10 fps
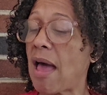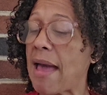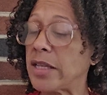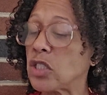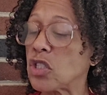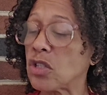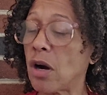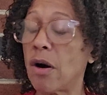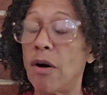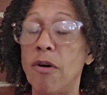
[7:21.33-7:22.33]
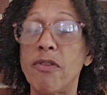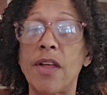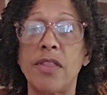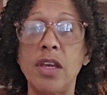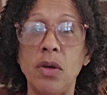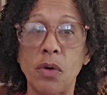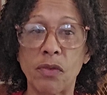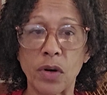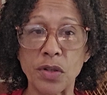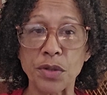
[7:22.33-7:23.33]
and serve the
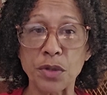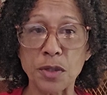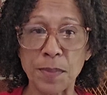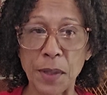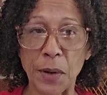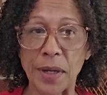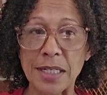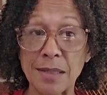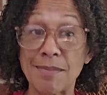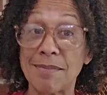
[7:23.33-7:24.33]
universal spirit.